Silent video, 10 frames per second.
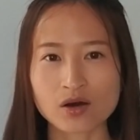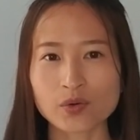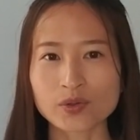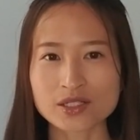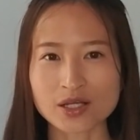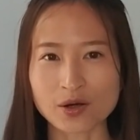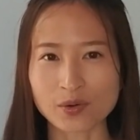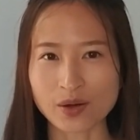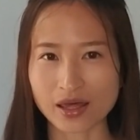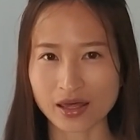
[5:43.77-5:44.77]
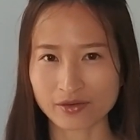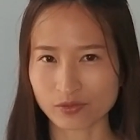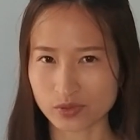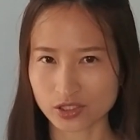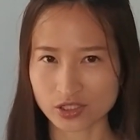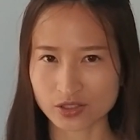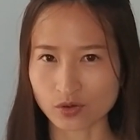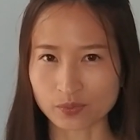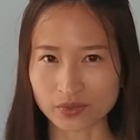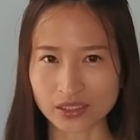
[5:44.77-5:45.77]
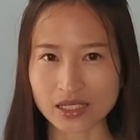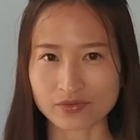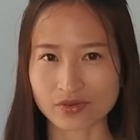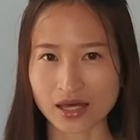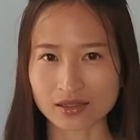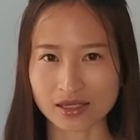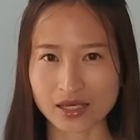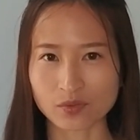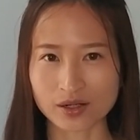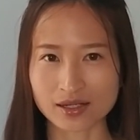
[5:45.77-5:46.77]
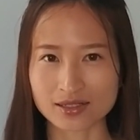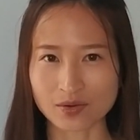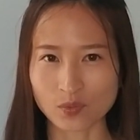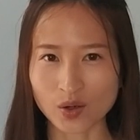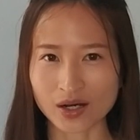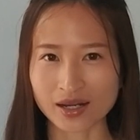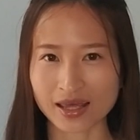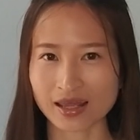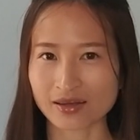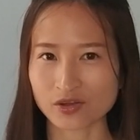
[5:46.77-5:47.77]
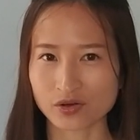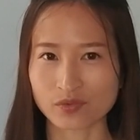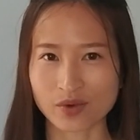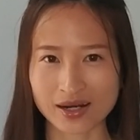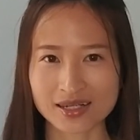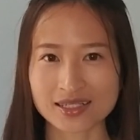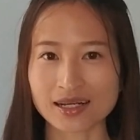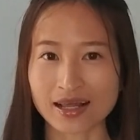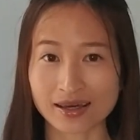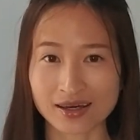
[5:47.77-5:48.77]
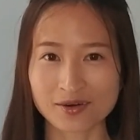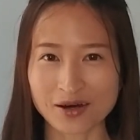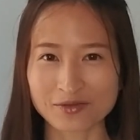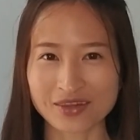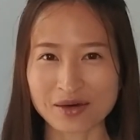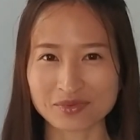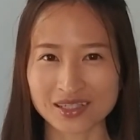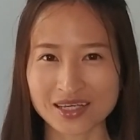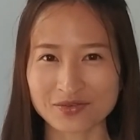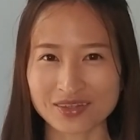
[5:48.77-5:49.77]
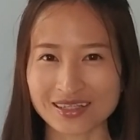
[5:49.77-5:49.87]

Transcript: Also, if it was just your belief that the keyword doesn't work and you're ready to let go of that belief,